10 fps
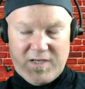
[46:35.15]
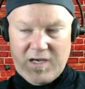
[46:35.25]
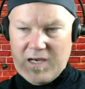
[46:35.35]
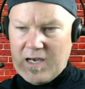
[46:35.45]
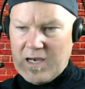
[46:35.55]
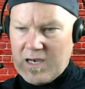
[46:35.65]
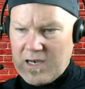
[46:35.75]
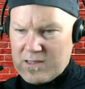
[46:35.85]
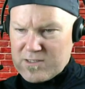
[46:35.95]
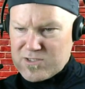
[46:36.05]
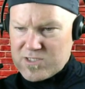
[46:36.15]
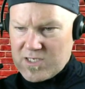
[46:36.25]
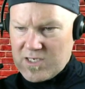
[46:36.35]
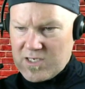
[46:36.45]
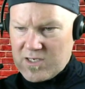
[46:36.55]
Let's
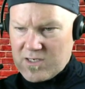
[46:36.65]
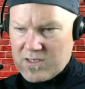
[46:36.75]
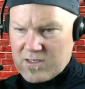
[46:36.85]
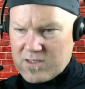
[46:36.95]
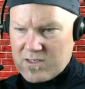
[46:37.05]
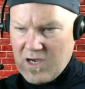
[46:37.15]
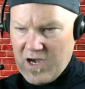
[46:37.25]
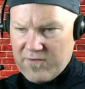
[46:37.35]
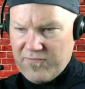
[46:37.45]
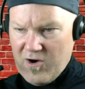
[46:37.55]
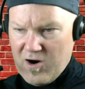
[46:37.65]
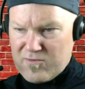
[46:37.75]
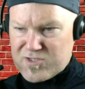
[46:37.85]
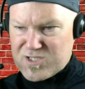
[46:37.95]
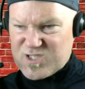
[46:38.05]
see. Gott Favre
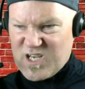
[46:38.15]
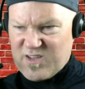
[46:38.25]
says